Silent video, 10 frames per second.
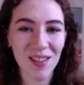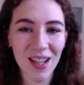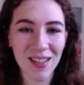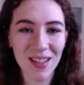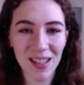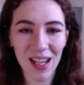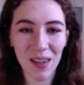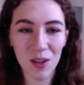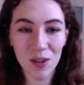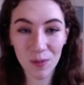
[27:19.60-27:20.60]
nice to see
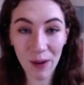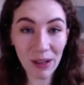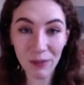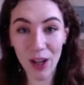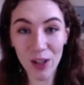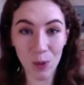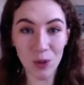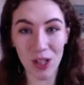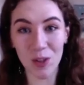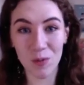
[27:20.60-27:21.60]
this very first
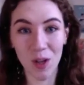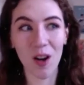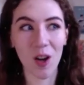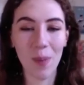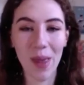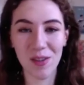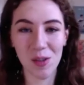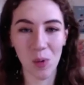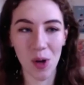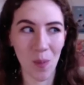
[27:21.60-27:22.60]
project you've done compared to
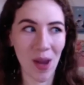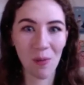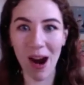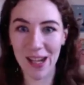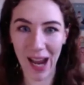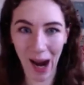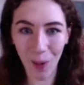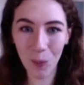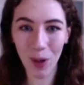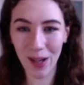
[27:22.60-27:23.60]
where you're at
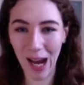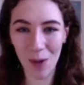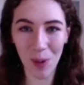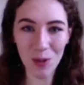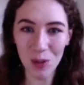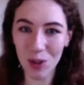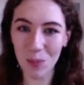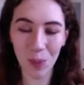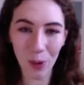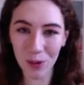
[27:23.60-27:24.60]
now, and how much you've
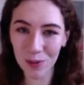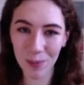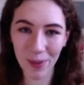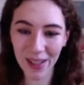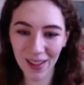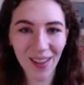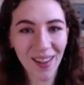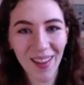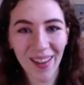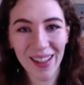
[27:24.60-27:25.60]
improved from it.
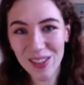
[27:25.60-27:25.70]
It's